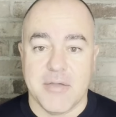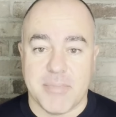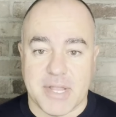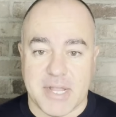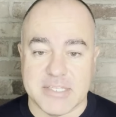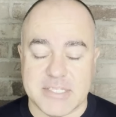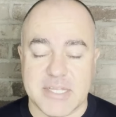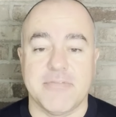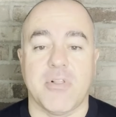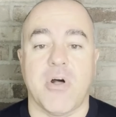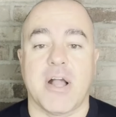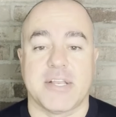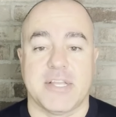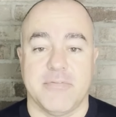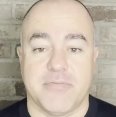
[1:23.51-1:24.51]
because they've
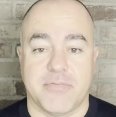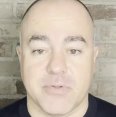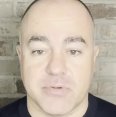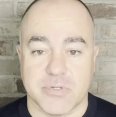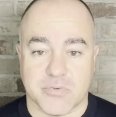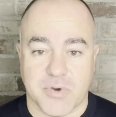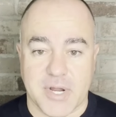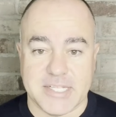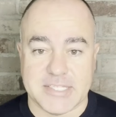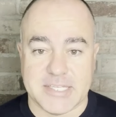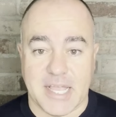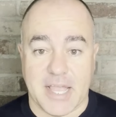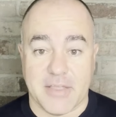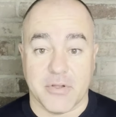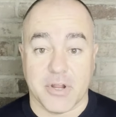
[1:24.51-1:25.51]
locked in for those rates
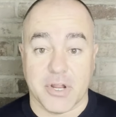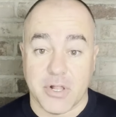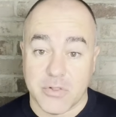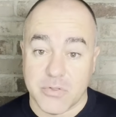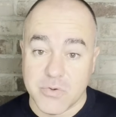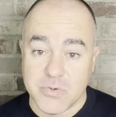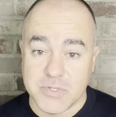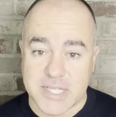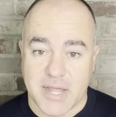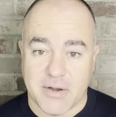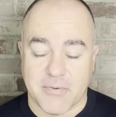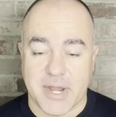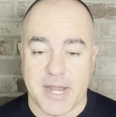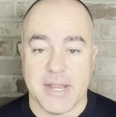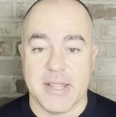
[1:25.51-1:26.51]
and they're gonna lose
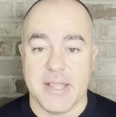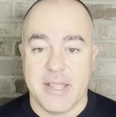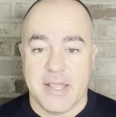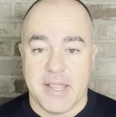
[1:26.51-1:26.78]
that rate